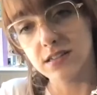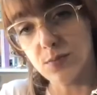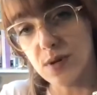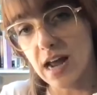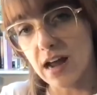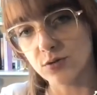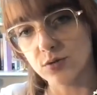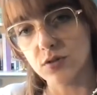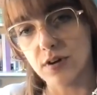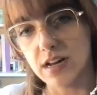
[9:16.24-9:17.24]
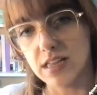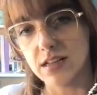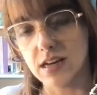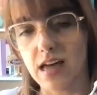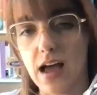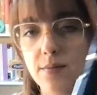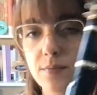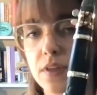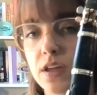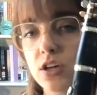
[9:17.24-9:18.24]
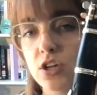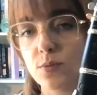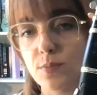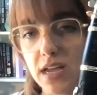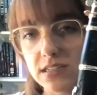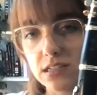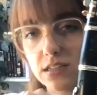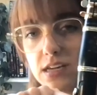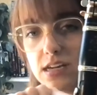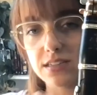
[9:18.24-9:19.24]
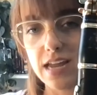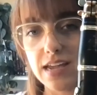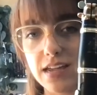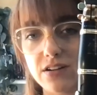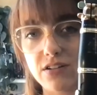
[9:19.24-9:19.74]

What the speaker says: to B natural or anything like that, you're basically taking a